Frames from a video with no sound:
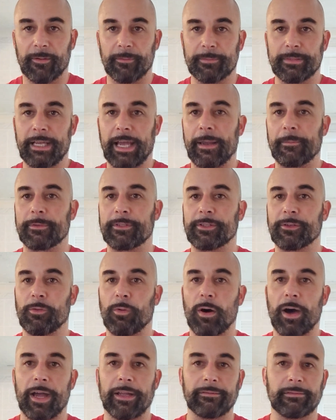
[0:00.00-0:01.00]
type
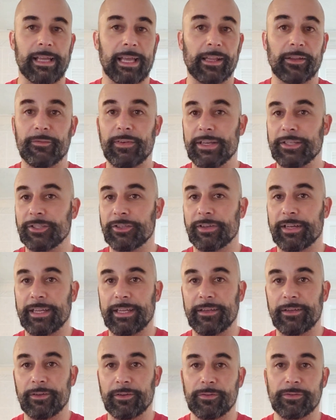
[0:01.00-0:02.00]
squat, elevate your
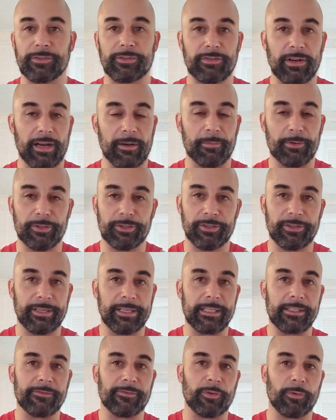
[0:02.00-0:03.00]
heels, try to push your
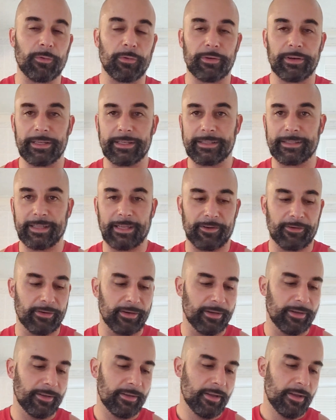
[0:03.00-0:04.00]
knees forward,
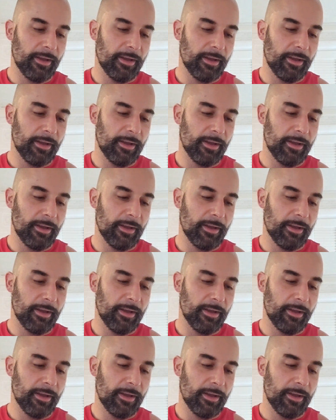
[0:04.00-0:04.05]
etc.